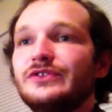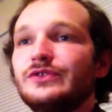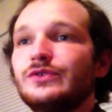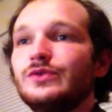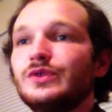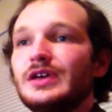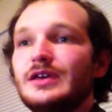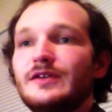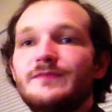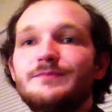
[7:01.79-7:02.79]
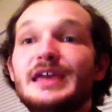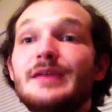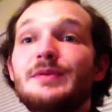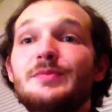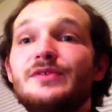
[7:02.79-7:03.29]
make people
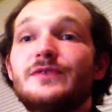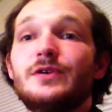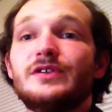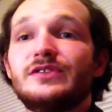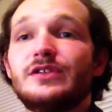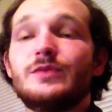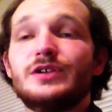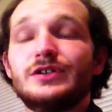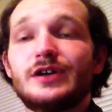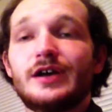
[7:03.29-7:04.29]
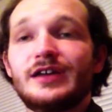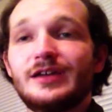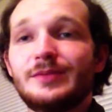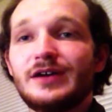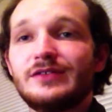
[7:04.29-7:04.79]
focus in on what you're talking about.
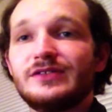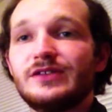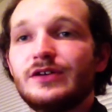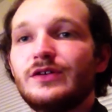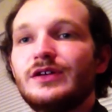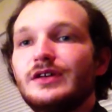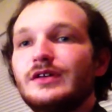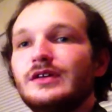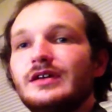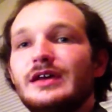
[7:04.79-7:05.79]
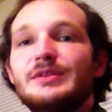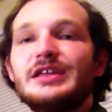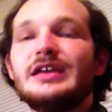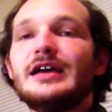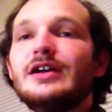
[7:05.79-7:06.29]
So, Emily, I hope
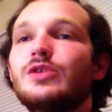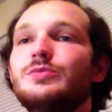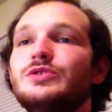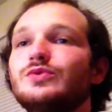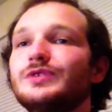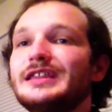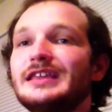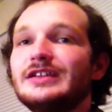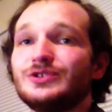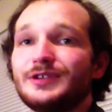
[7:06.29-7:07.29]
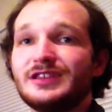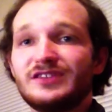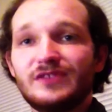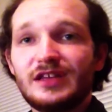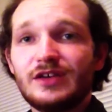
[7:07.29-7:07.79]
you really enjoyed this video. I
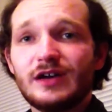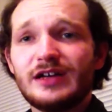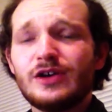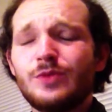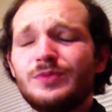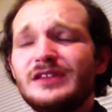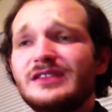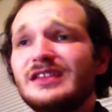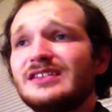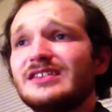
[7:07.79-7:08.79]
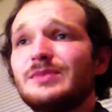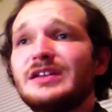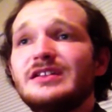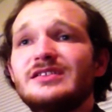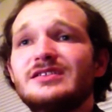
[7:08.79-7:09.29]
hope that this has been such a
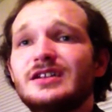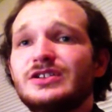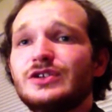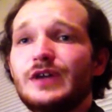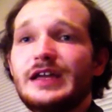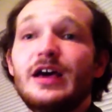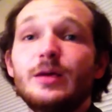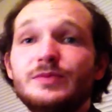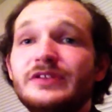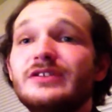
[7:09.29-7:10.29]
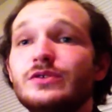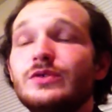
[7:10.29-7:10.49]
great help to you, and